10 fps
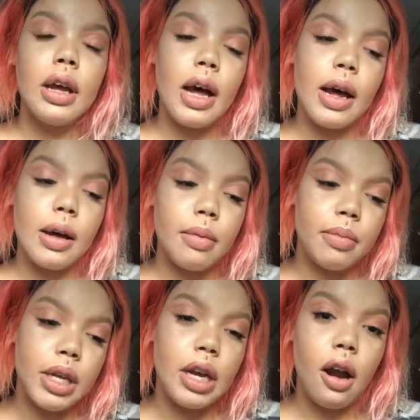
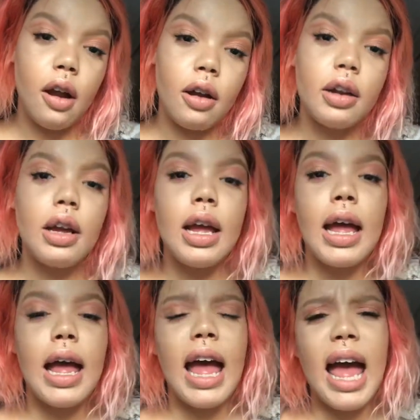ER,
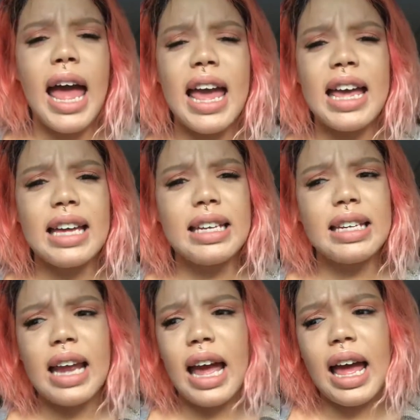and